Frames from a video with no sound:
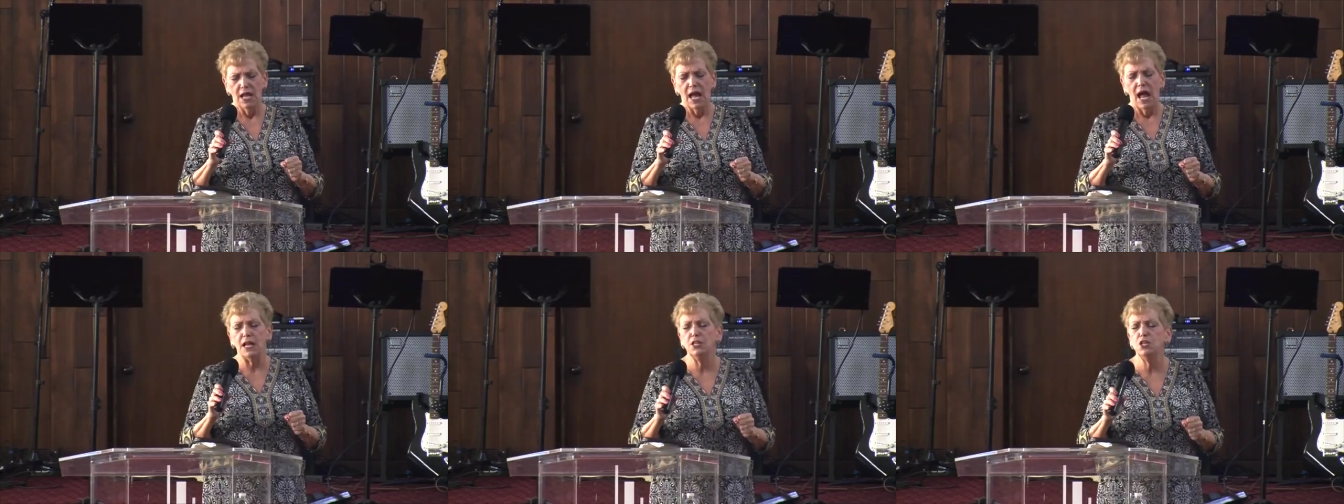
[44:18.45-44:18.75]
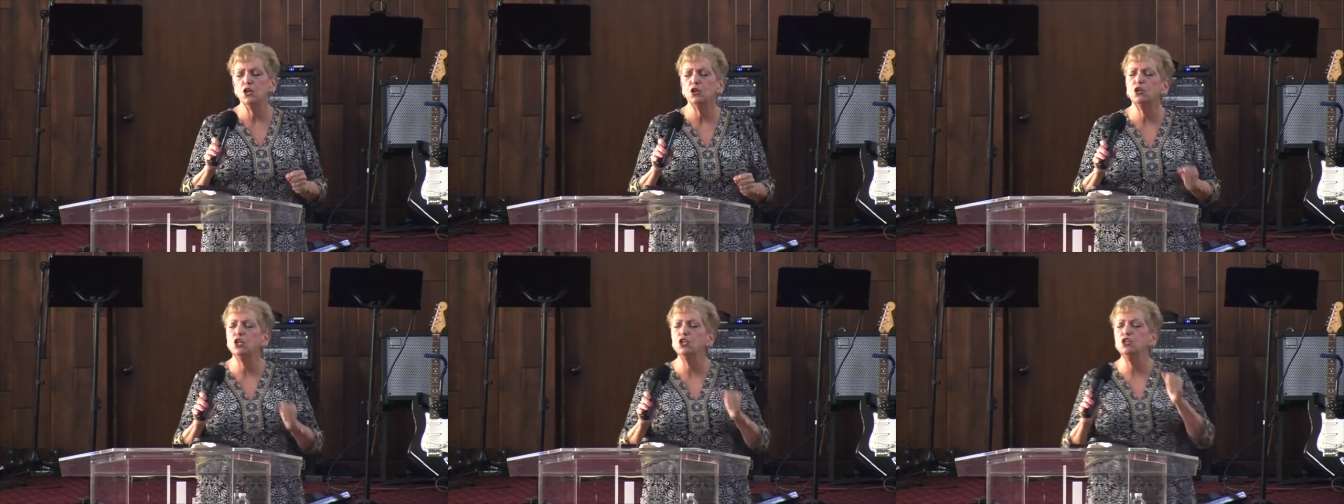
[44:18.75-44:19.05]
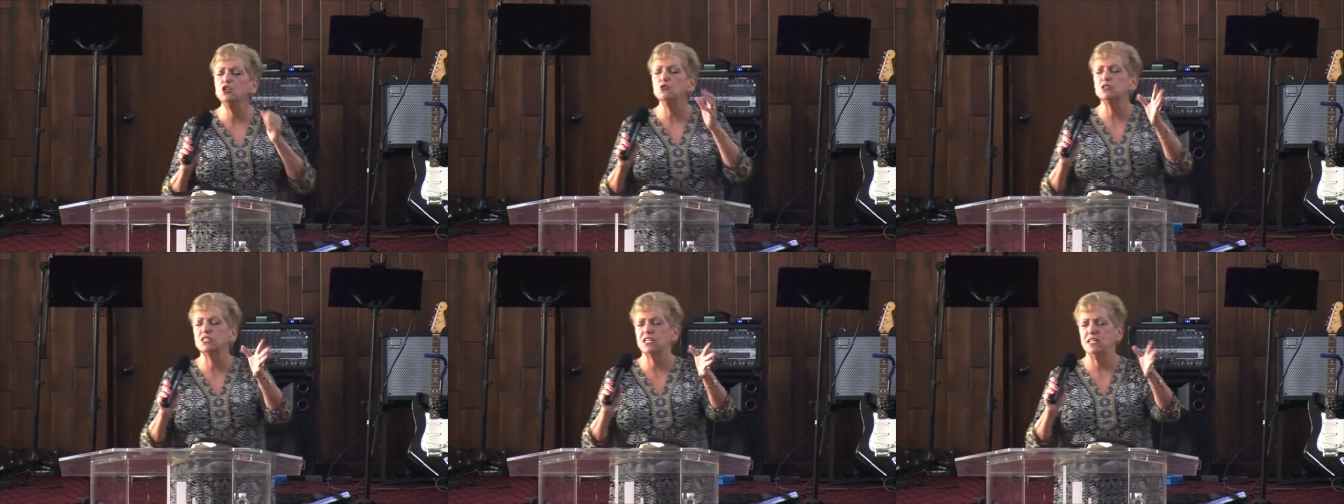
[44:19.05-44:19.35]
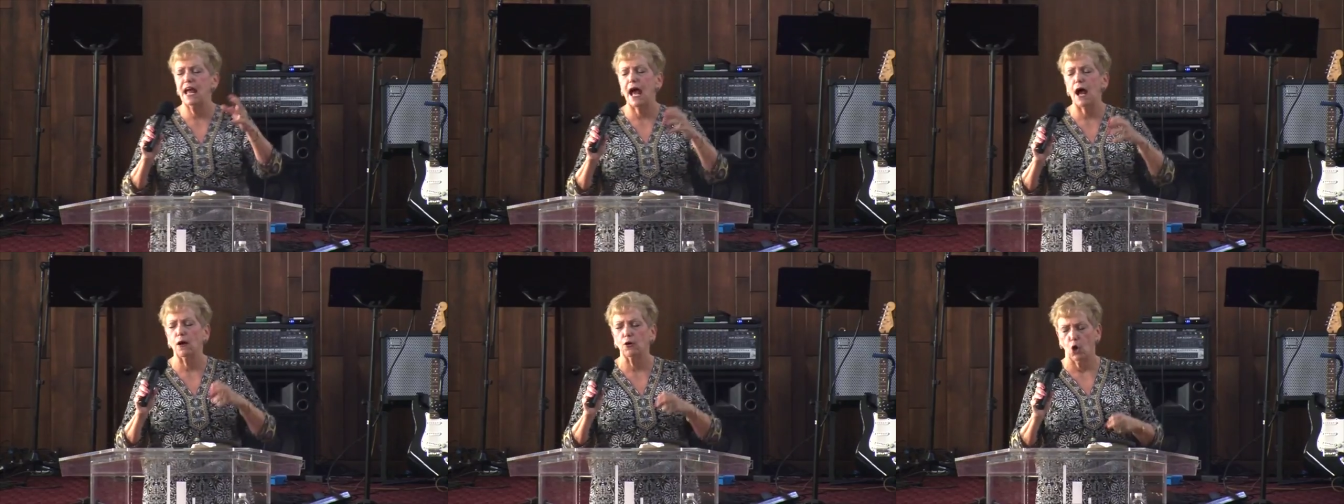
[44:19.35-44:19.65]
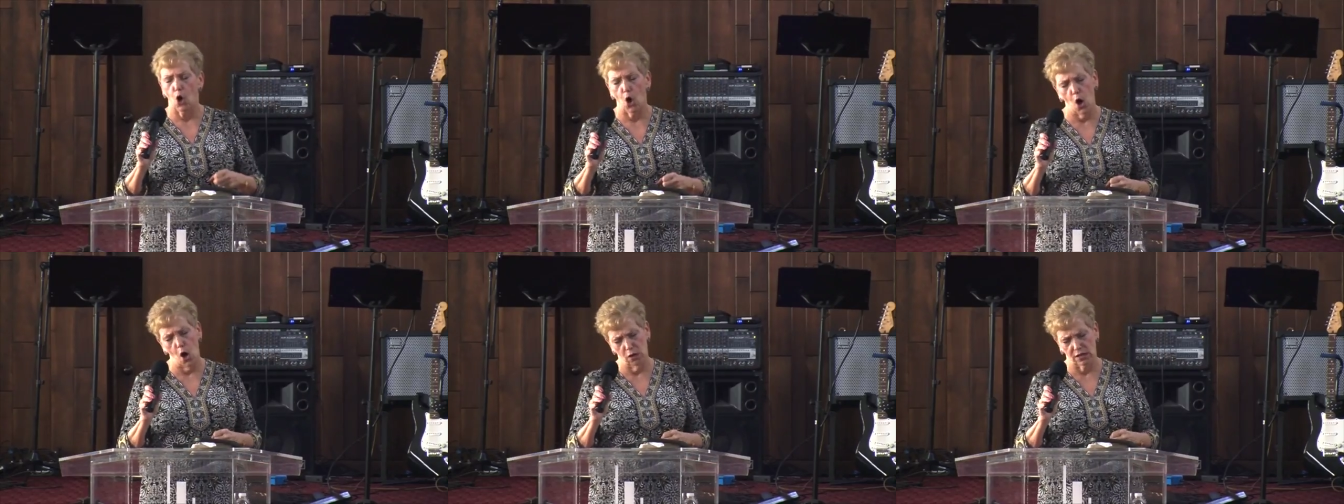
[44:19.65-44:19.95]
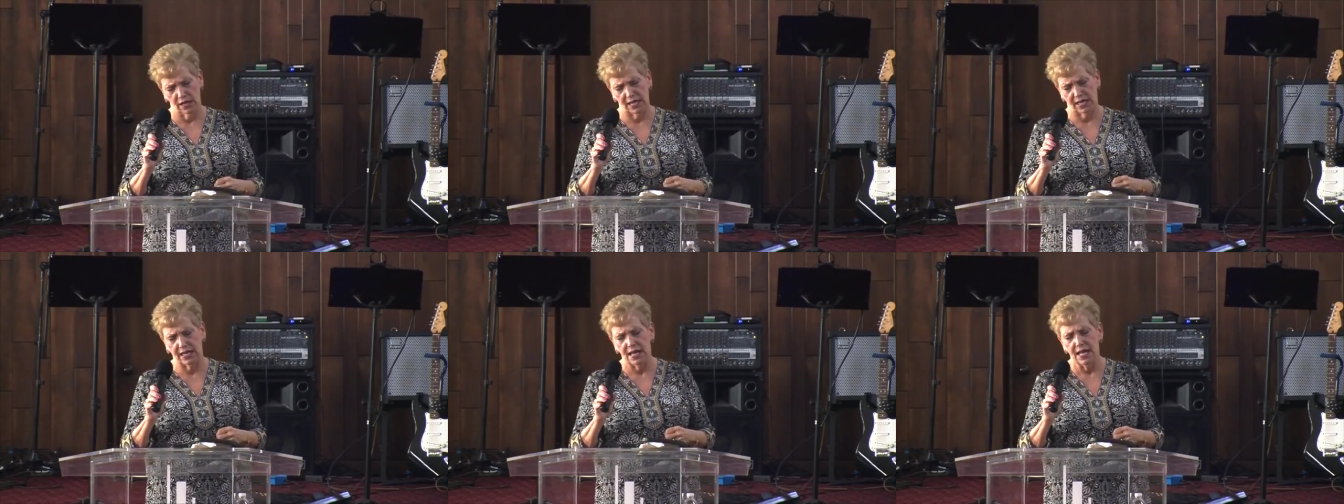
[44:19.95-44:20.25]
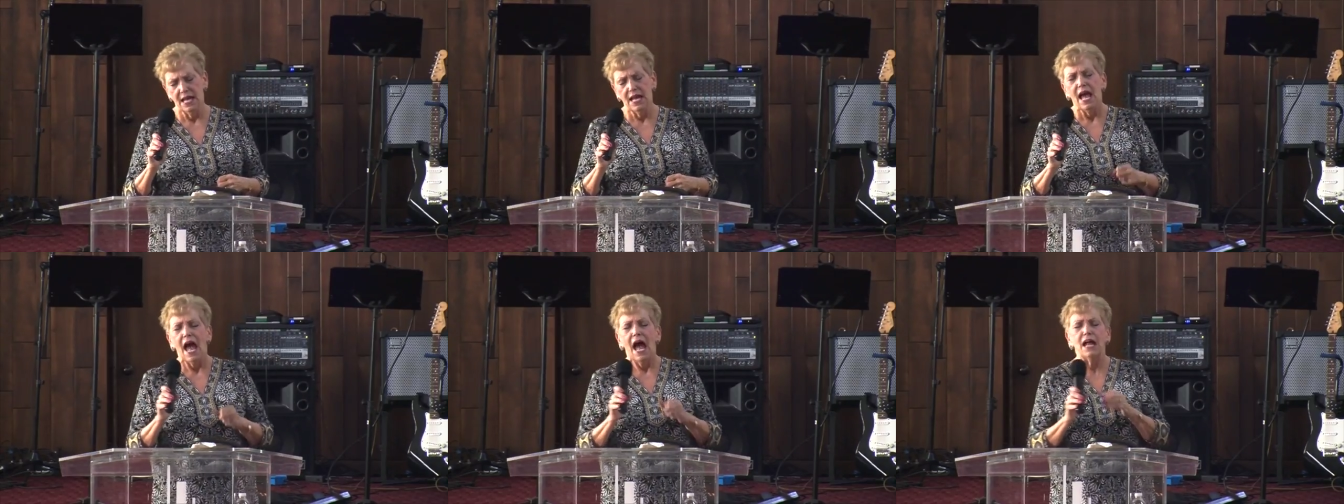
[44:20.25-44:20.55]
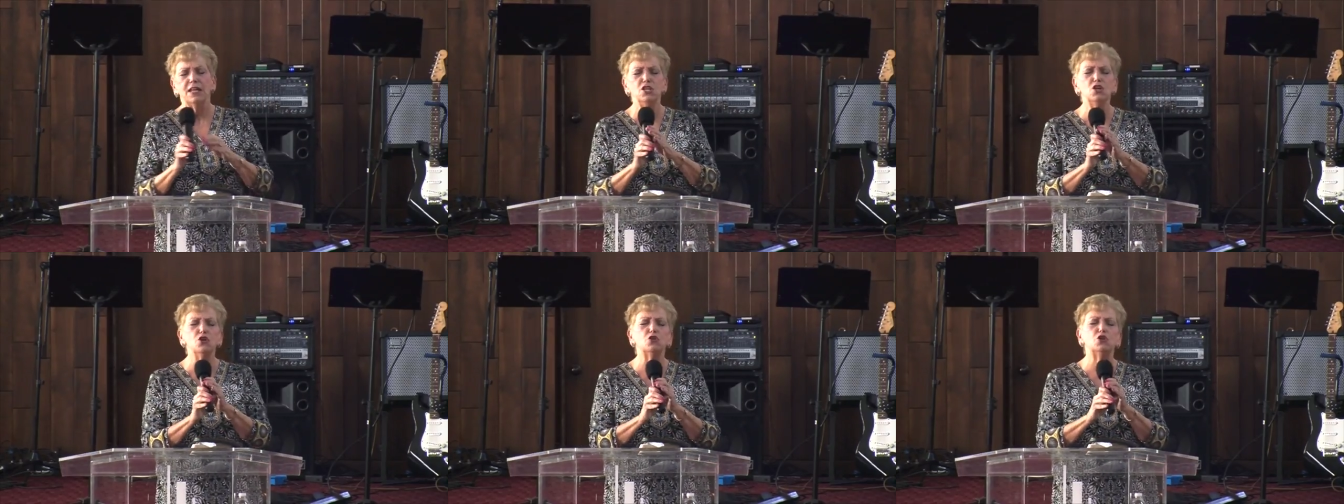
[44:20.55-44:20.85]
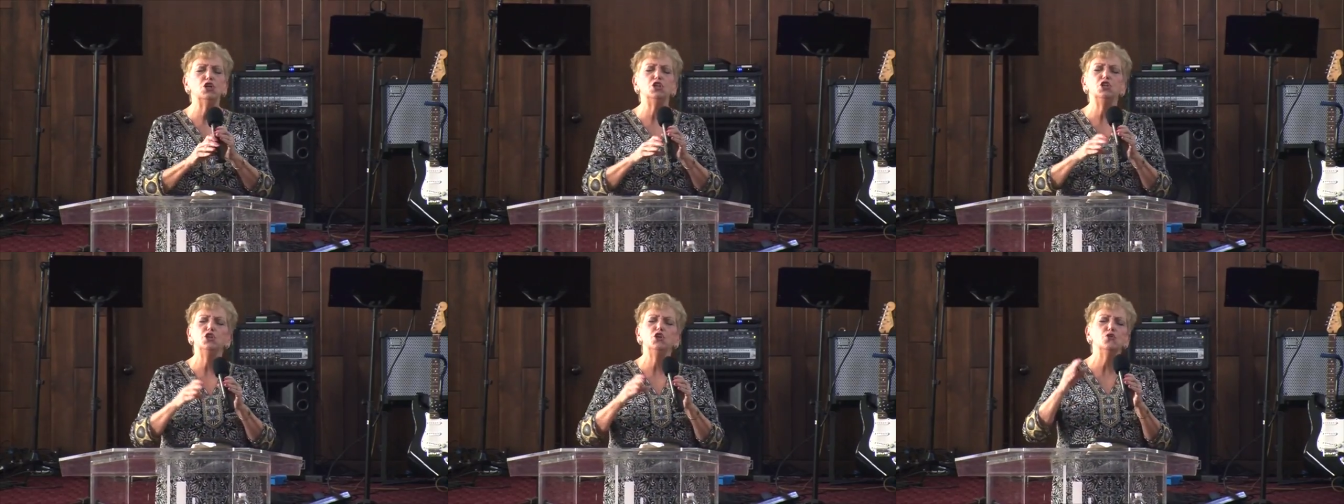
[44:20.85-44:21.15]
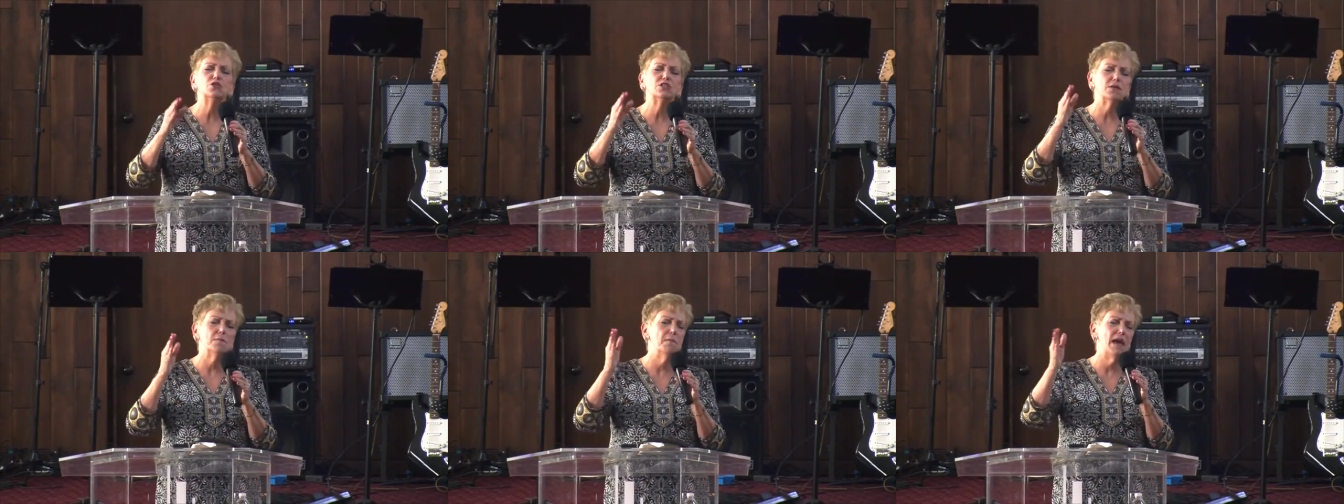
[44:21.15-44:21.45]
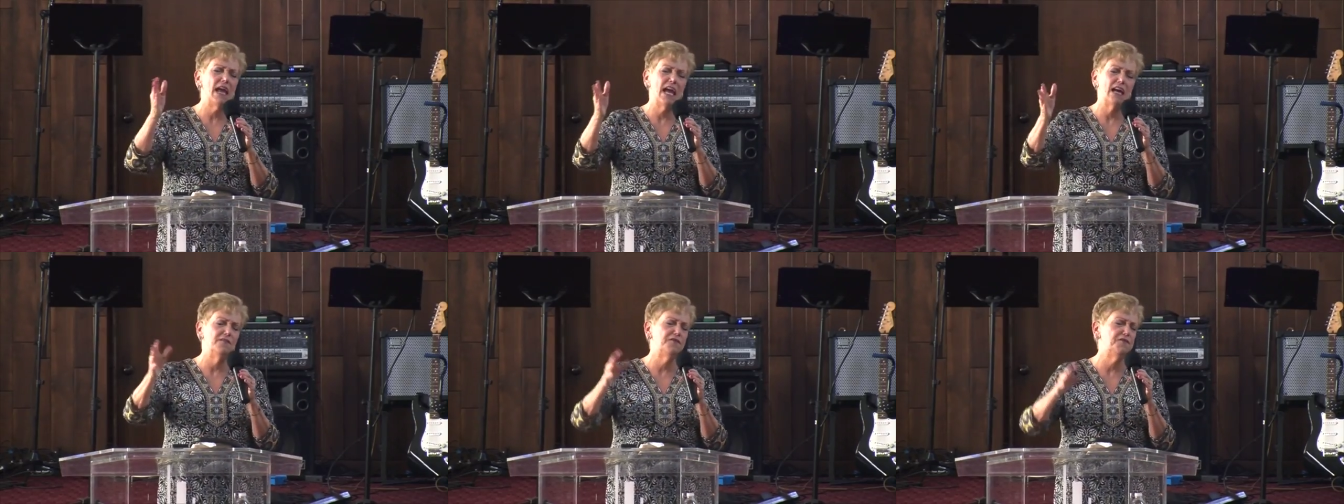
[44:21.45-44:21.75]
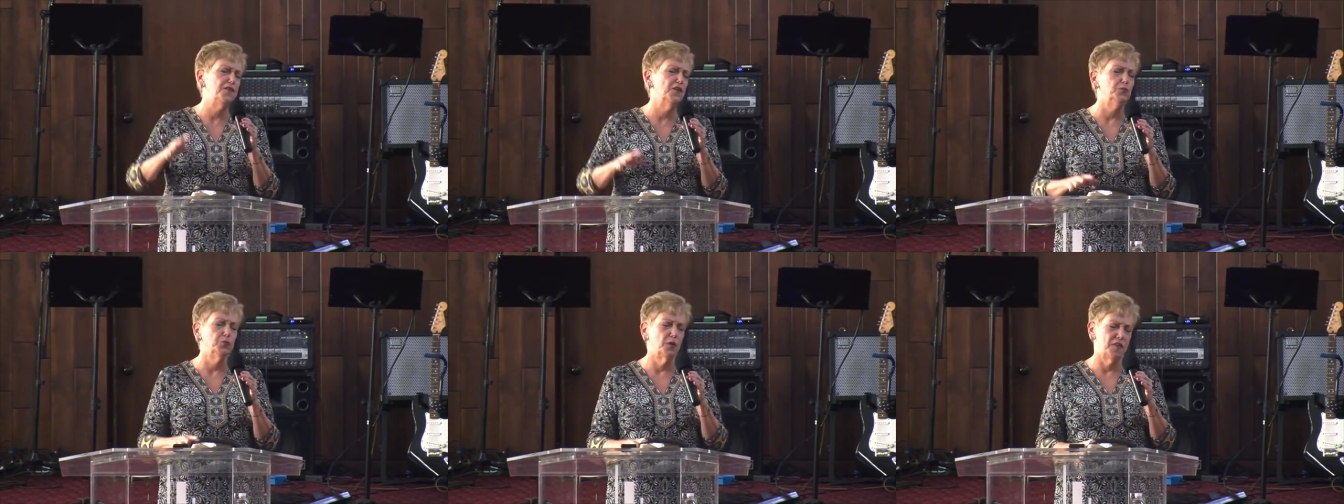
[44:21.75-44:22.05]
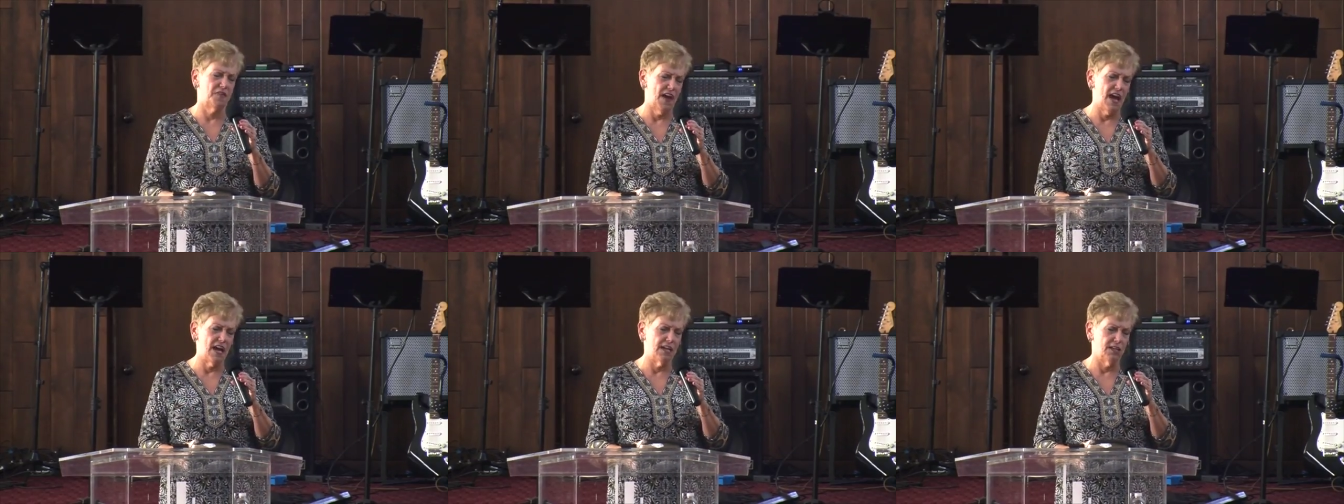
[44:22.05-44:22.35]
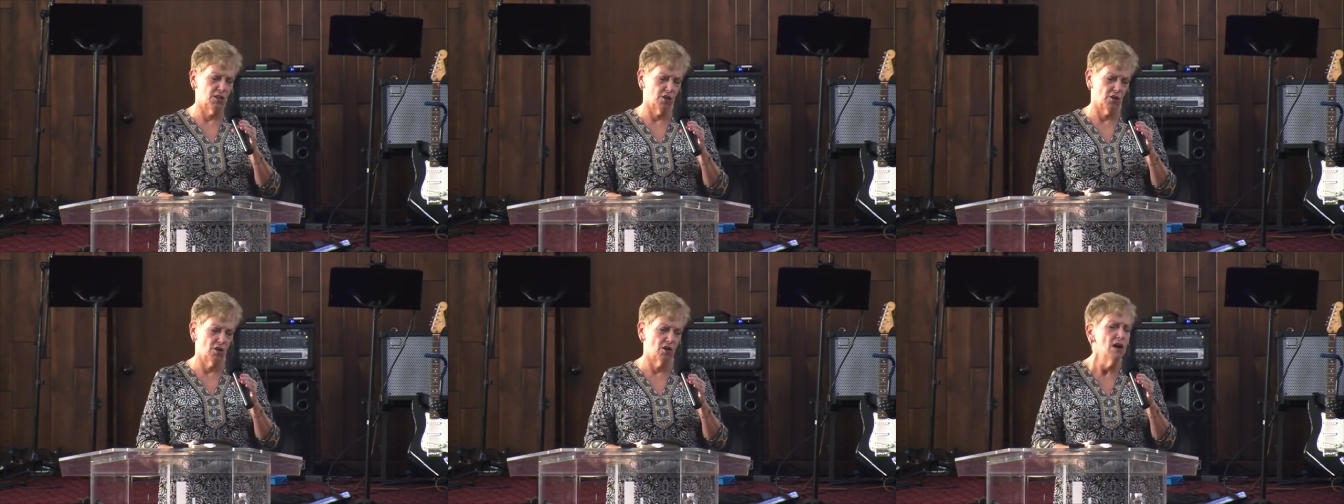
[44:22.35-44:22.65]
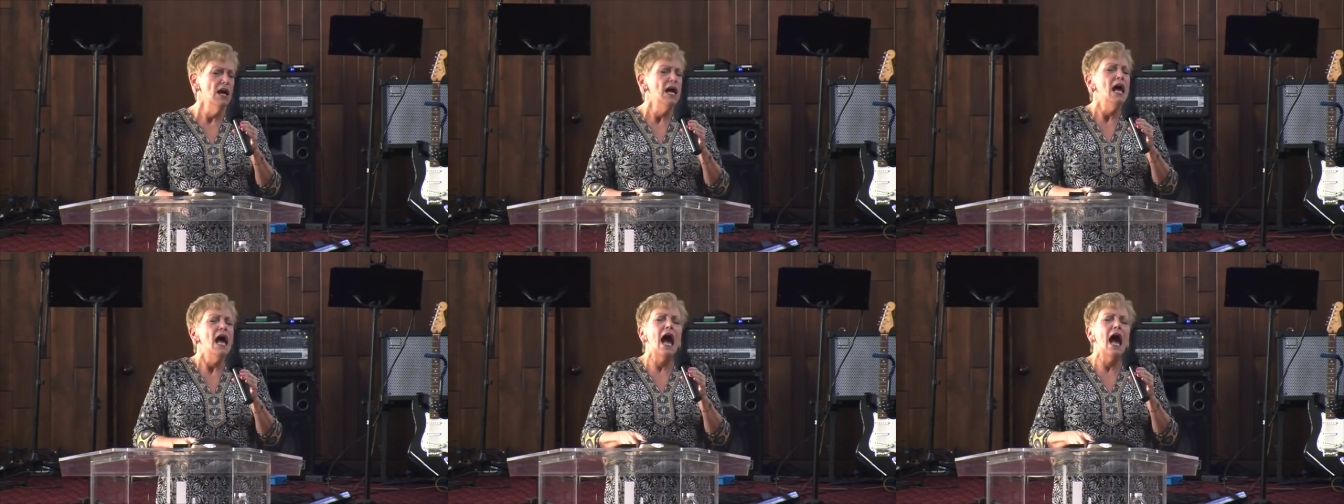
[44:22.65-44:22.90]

and you can use an alcoholic and you can use a man filled with anger